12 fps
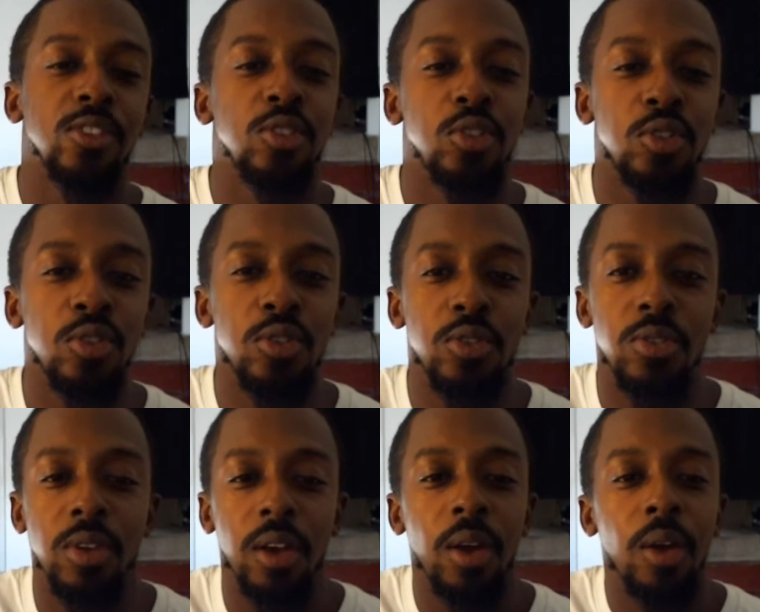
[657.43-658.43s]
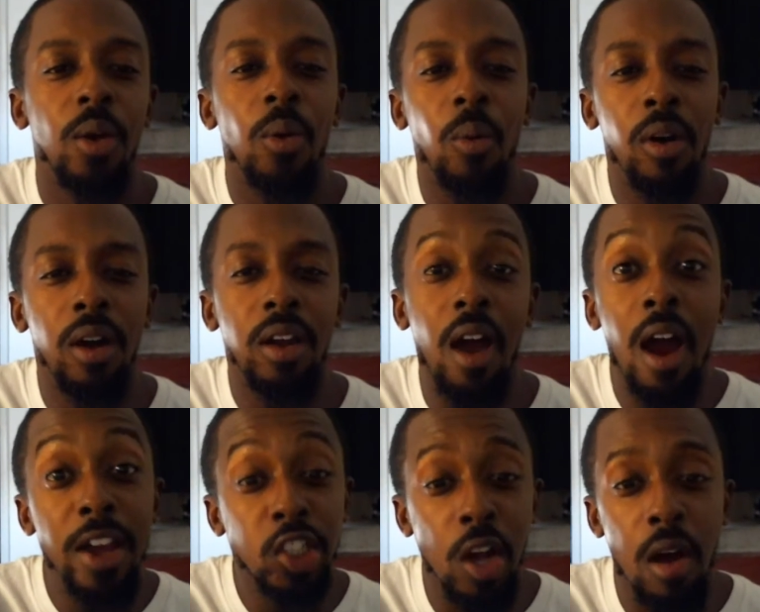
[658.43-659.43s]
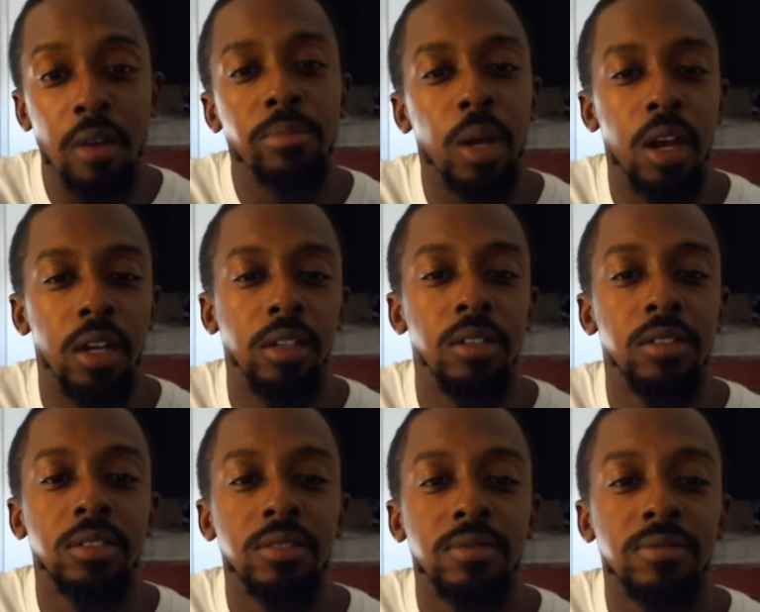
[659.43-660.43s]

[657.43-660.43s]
2, 1. All right, y'all, peace.